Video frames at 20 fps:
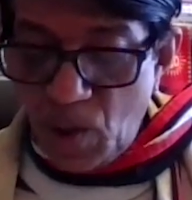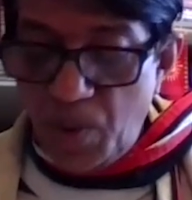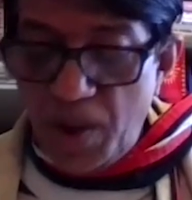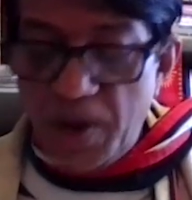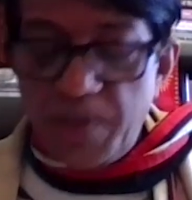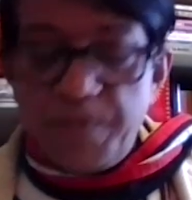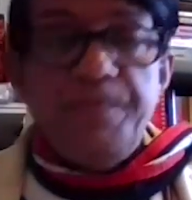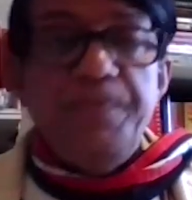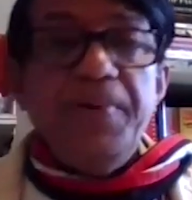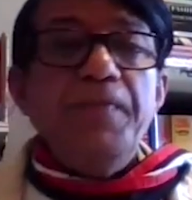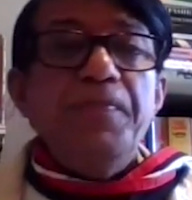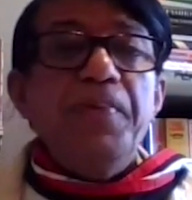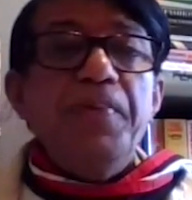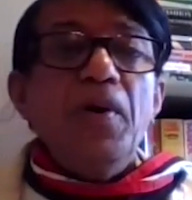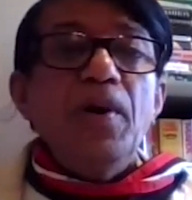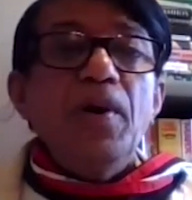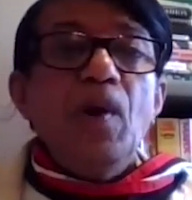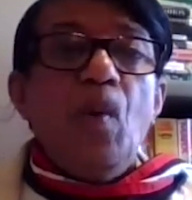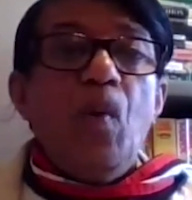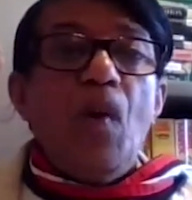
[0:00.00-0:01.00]
where
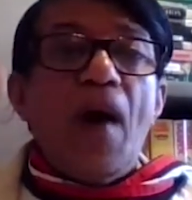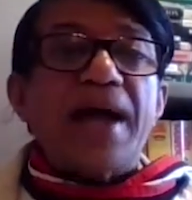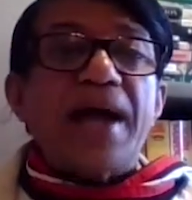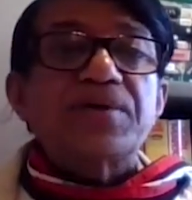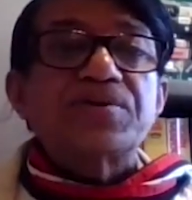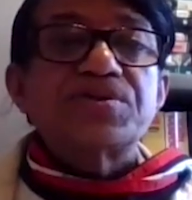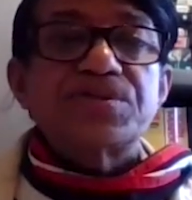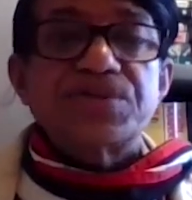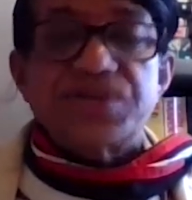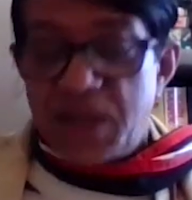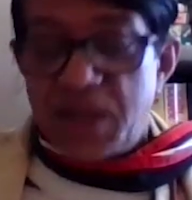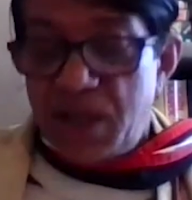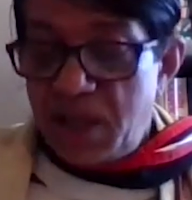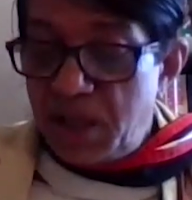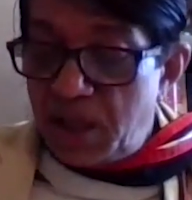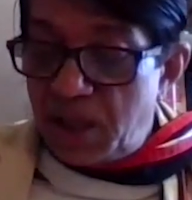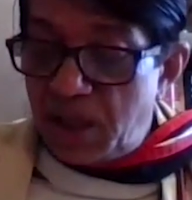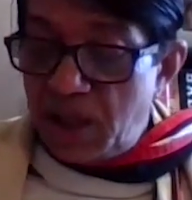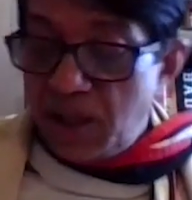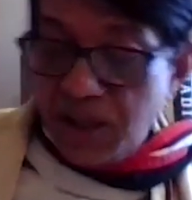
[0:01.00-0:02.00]
people wax
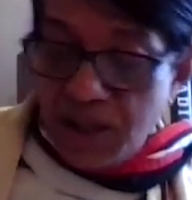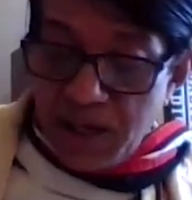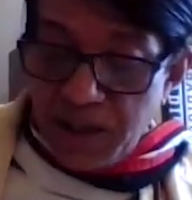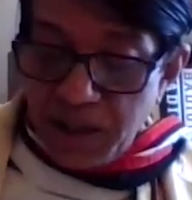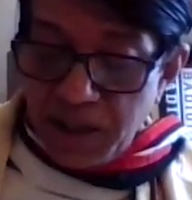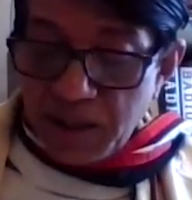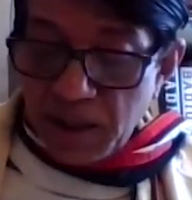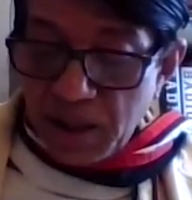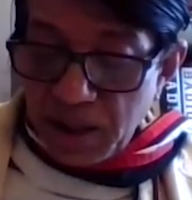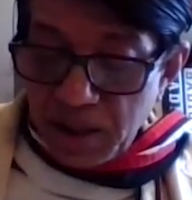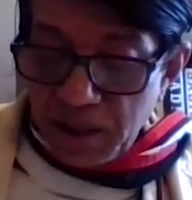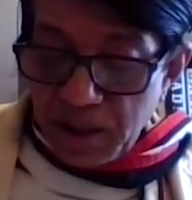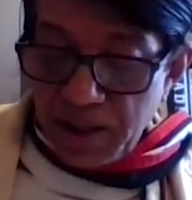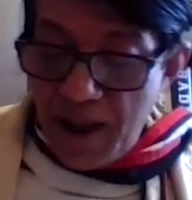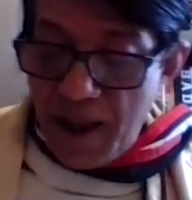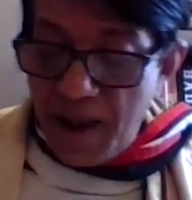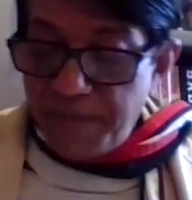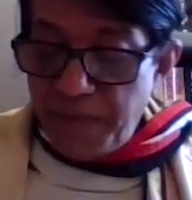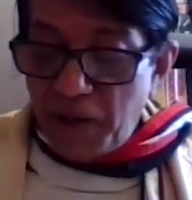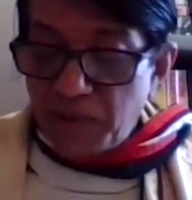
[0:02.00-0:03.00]
lyrical
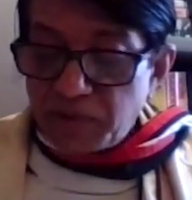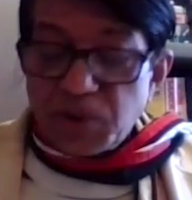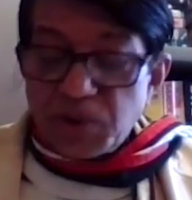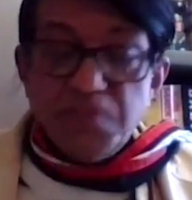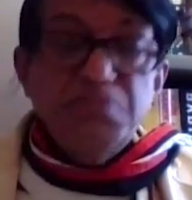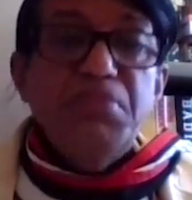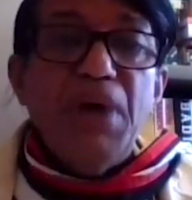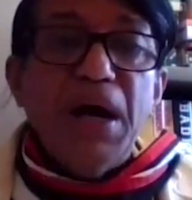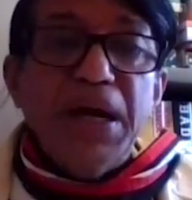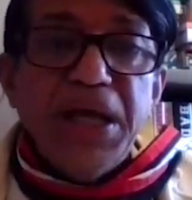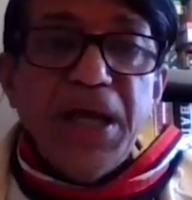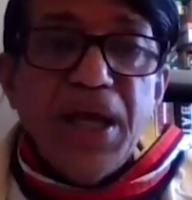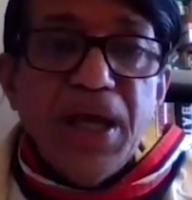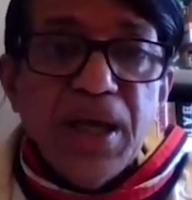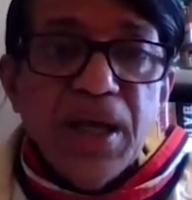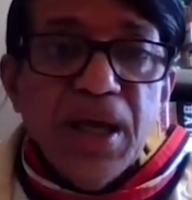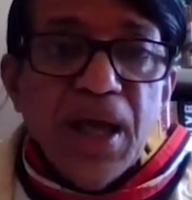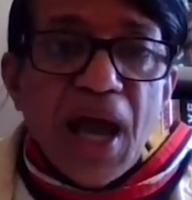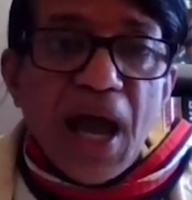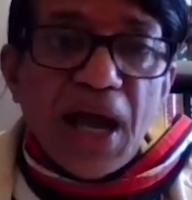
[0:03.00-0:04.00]
about
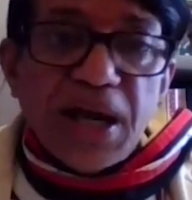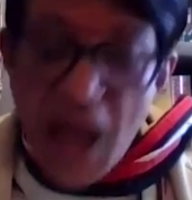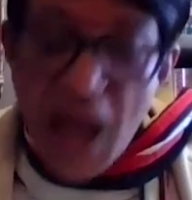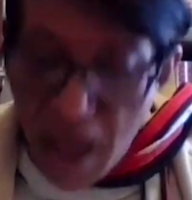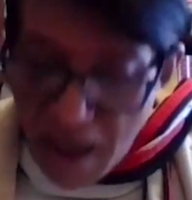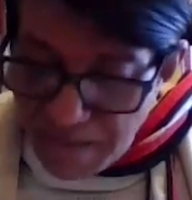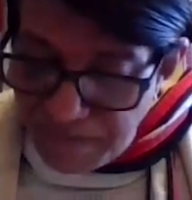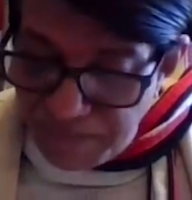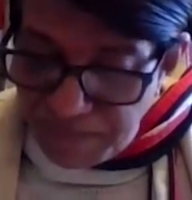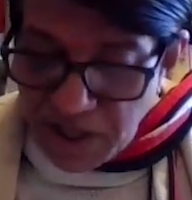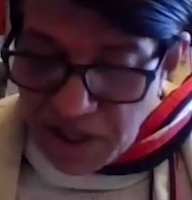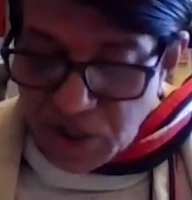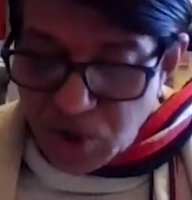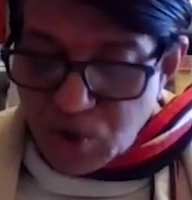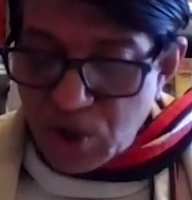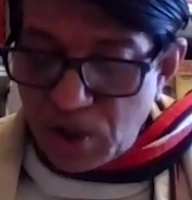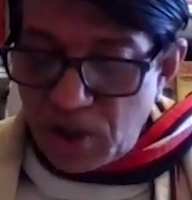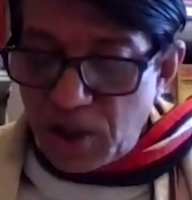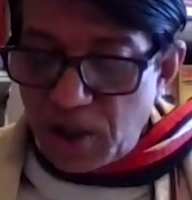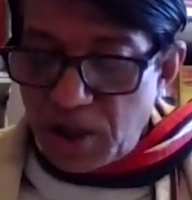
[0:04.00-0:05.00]
money at every
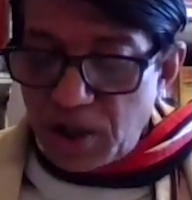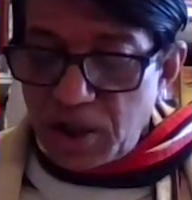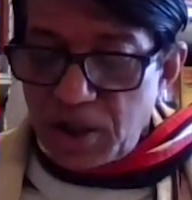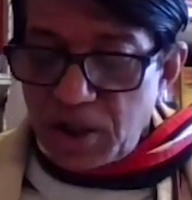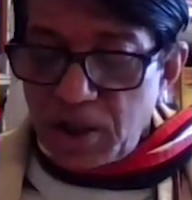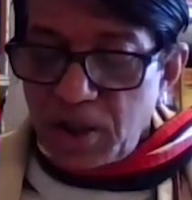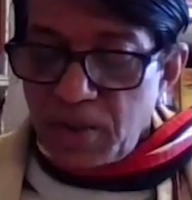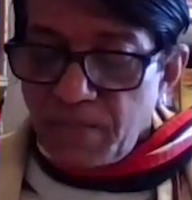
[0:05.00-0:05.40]
turn.